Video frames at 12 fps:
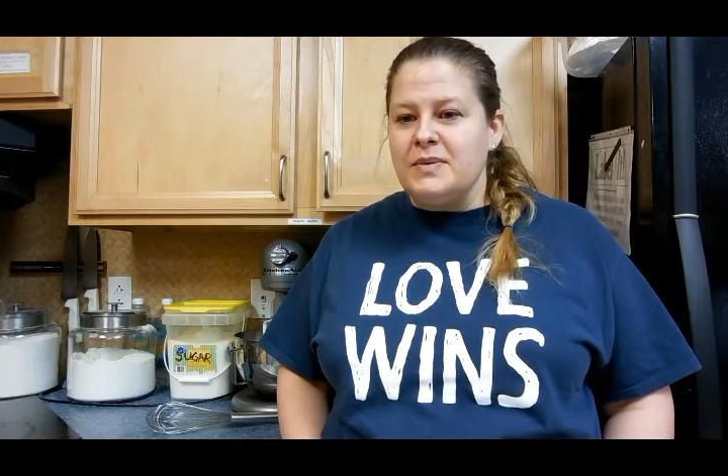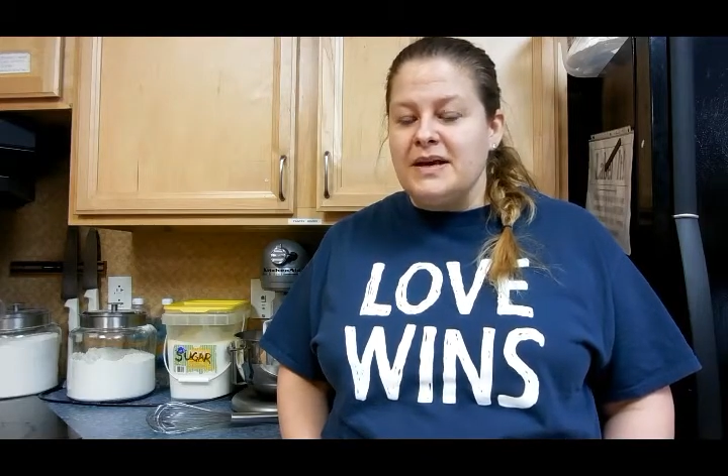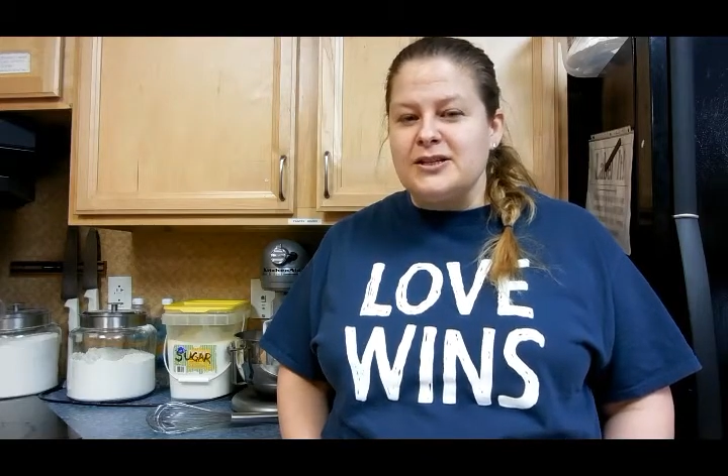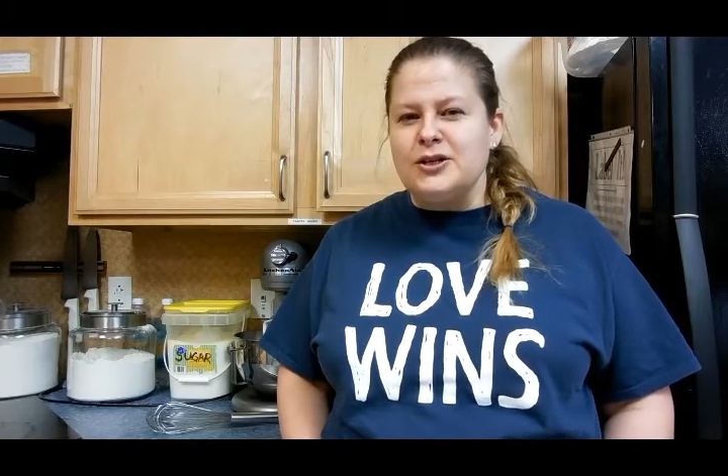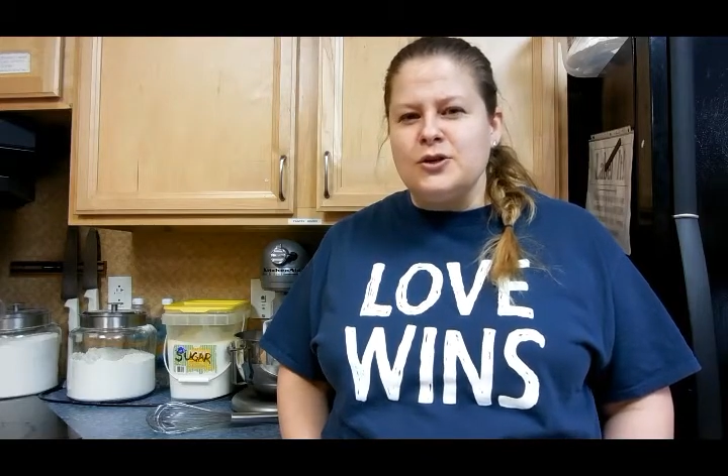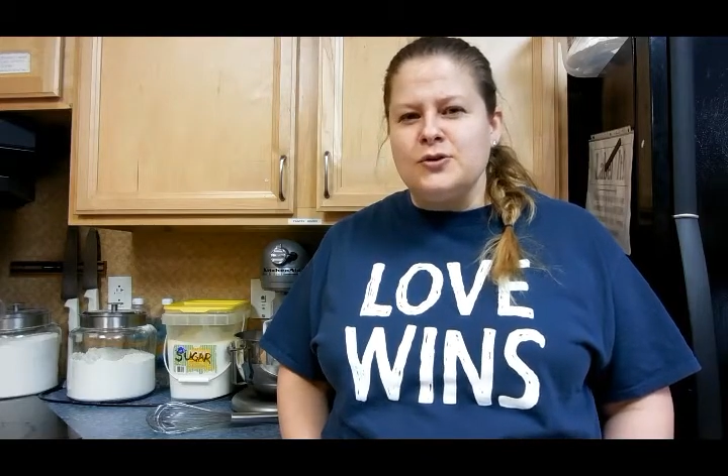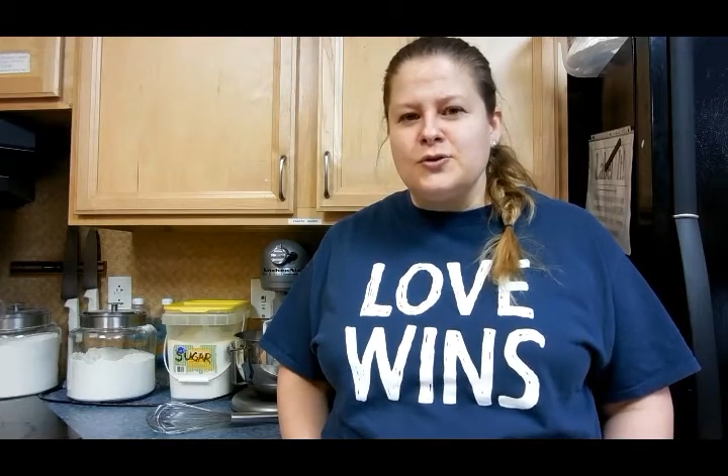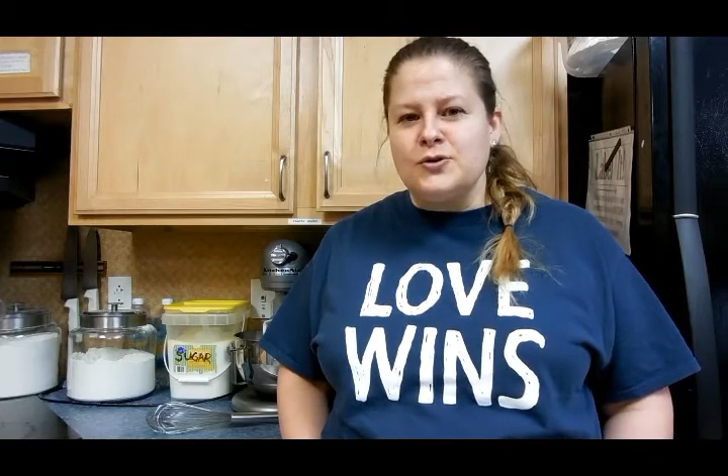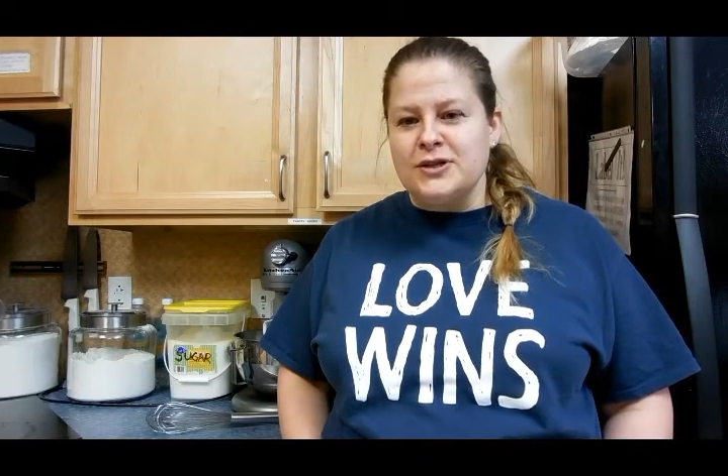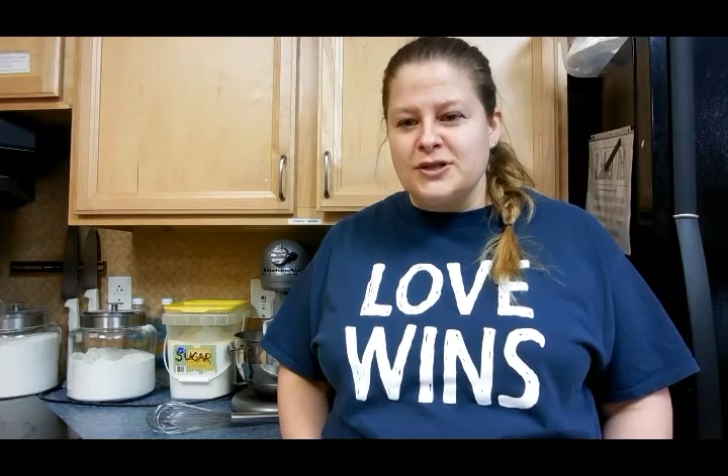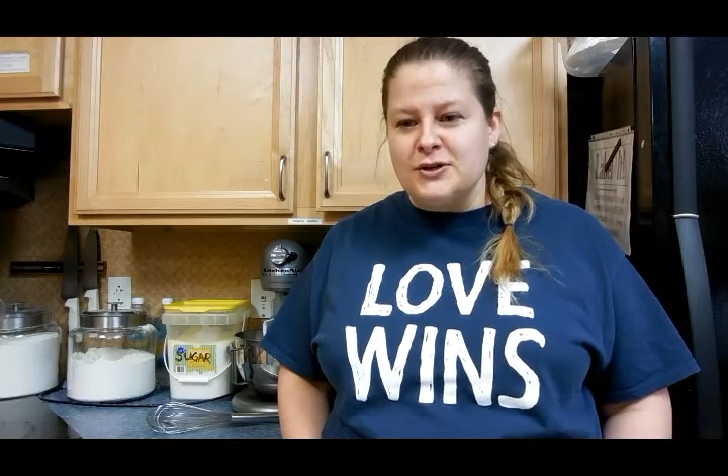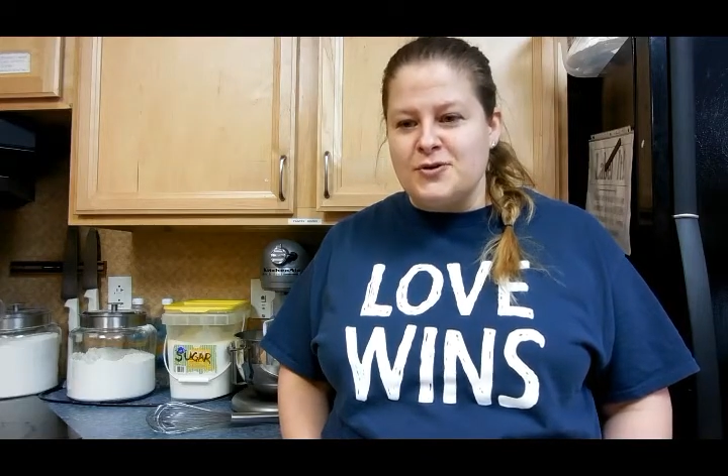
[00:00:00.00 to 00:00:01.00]
best
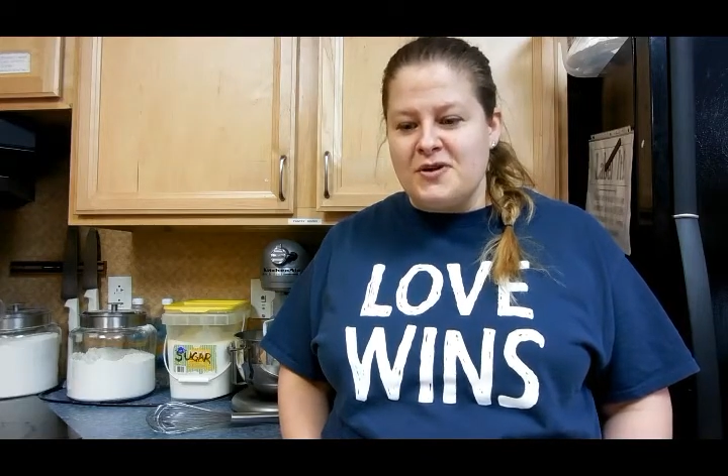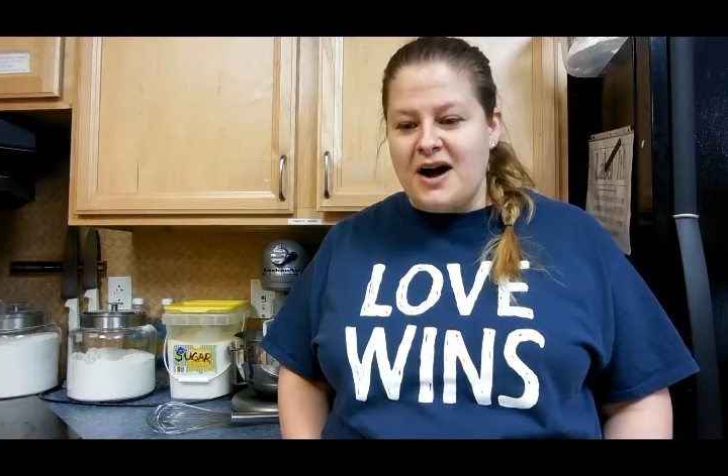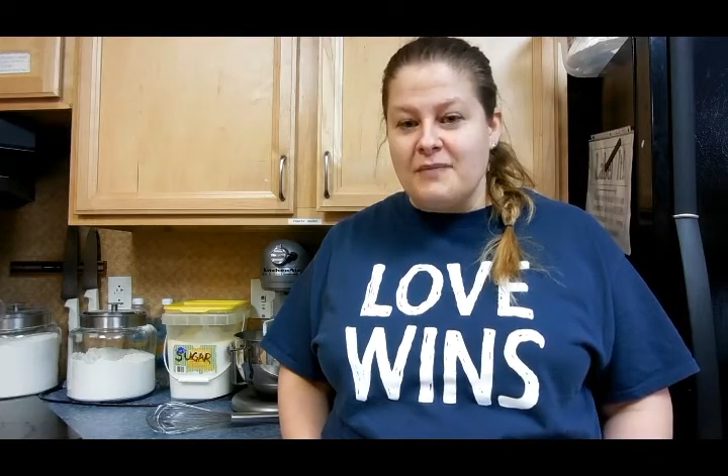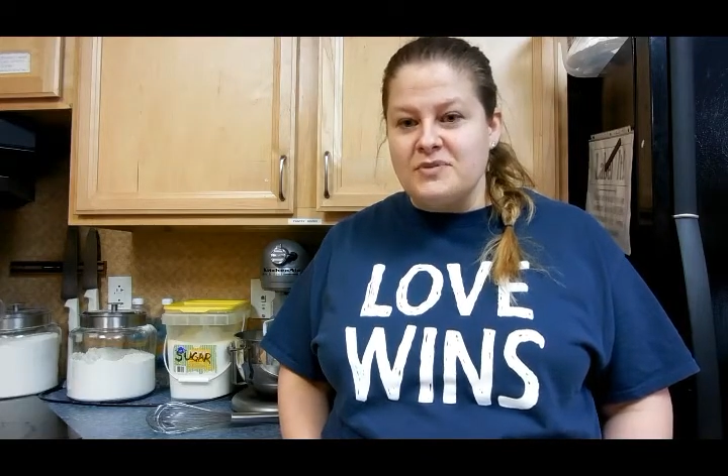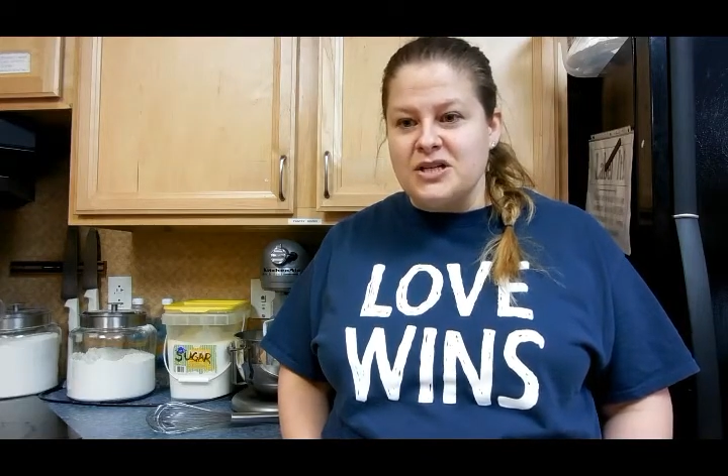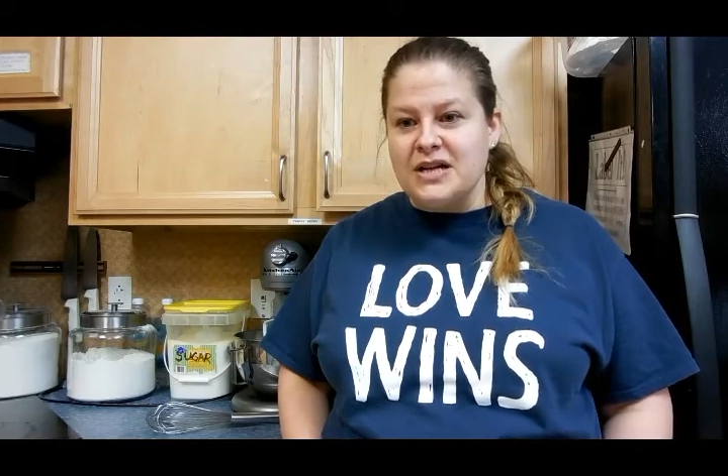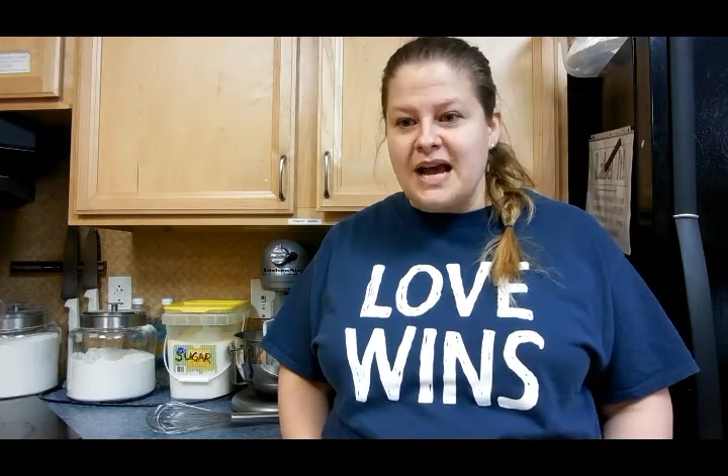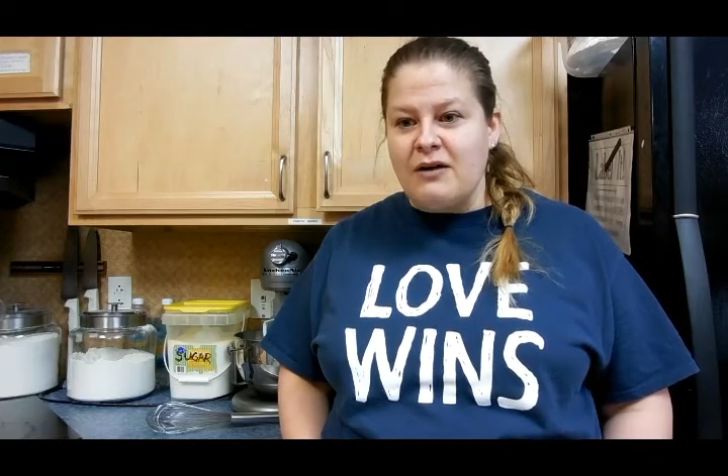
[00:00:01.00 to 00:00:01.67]
nutritional option.